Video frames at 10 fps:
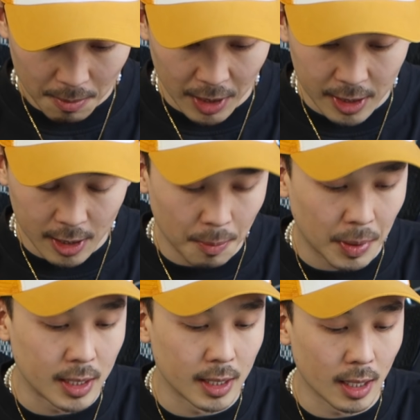Pizza to
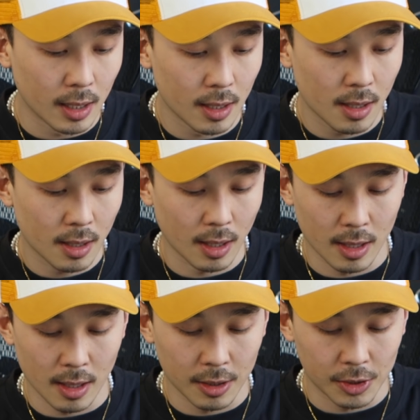pizza.
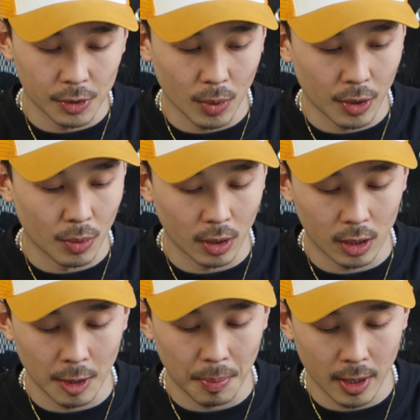And then this is where you
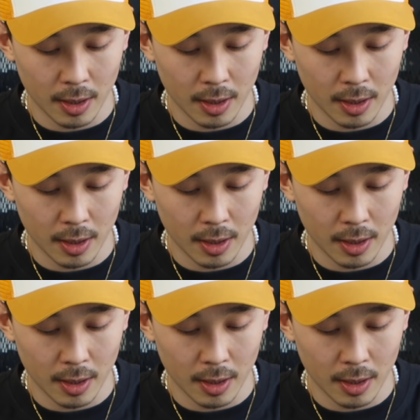wanna clip